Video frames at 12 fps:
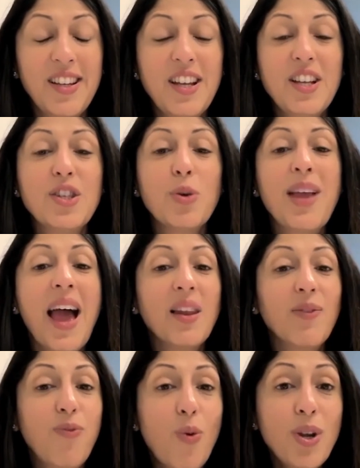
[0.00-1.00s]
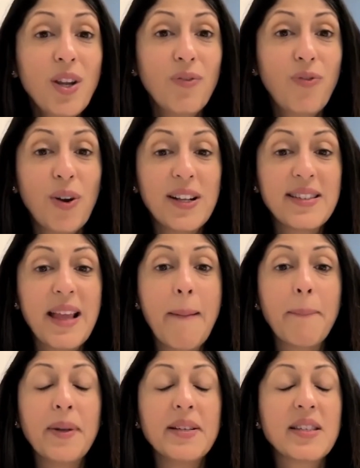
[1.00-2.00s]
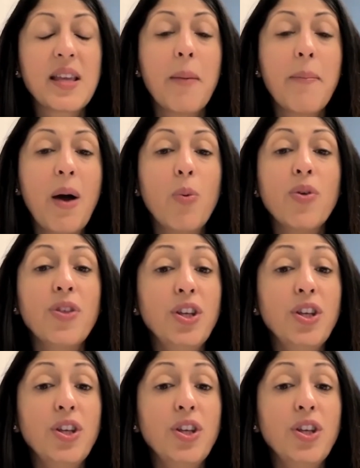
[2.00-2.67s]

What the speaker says: So California, for example, has come out with a